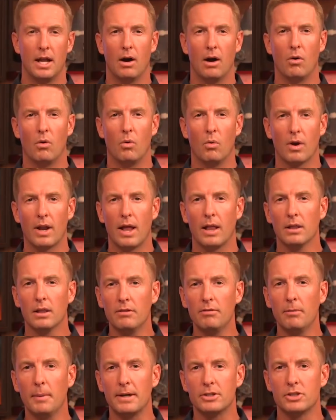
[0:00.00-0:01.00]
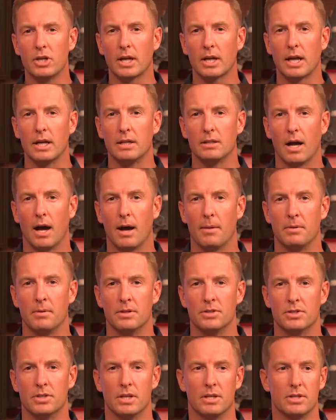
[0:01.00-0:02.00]
Now, what I love about J.K.
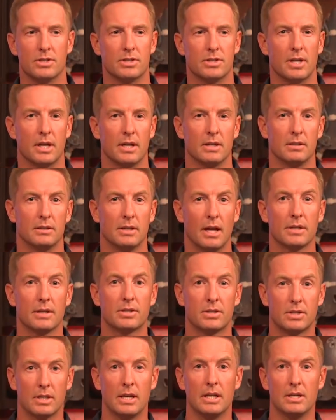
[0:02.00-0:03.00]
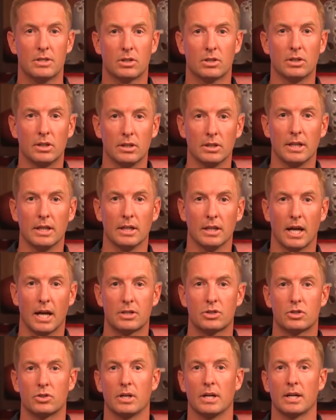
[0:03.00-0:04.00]
Dobbins is that, yes, he's clearly
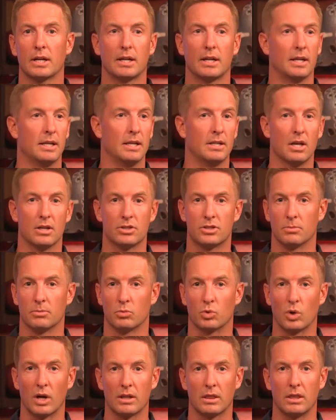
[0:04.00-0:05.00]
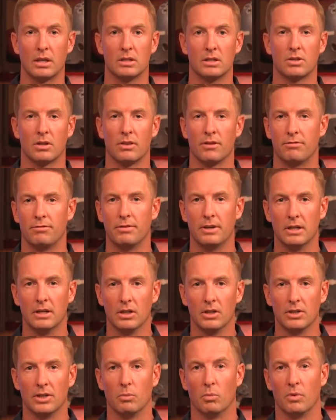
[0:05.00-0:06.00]
electric and he does some great things on the
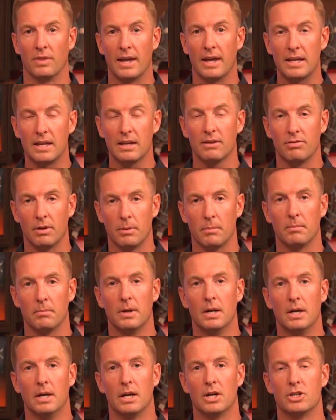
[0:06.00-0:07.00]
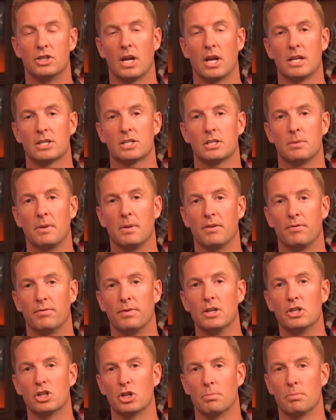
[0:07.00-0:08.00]
field, and when they give him a chance to be the
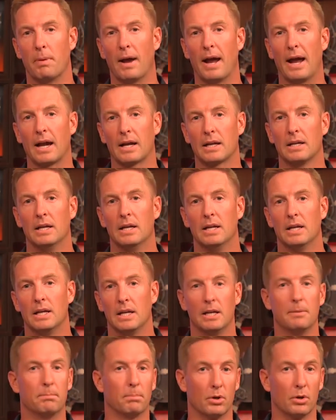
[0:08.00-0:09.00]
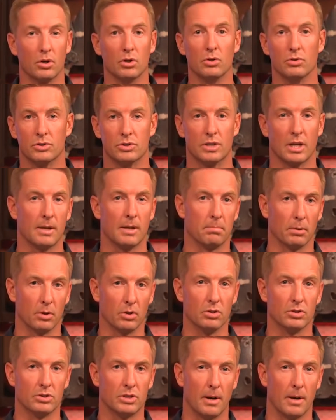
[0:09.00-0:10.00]
featured back, he produced, and he
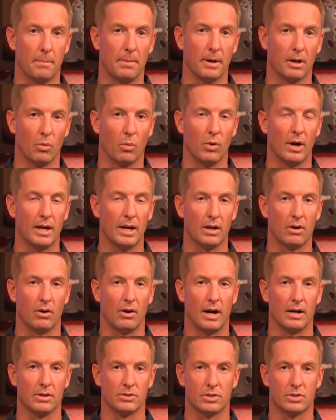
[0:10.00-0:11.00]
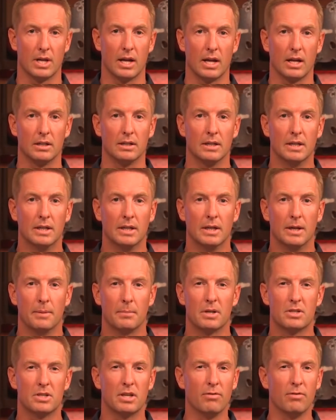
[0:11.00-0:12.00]
produced in a big way at Ohio State. But
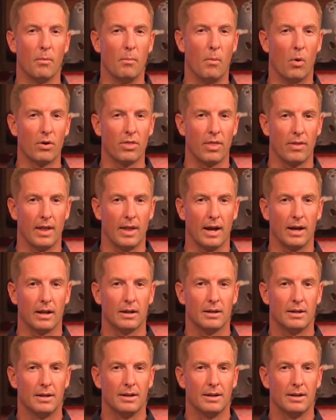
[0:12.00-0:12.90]
it's even more than that.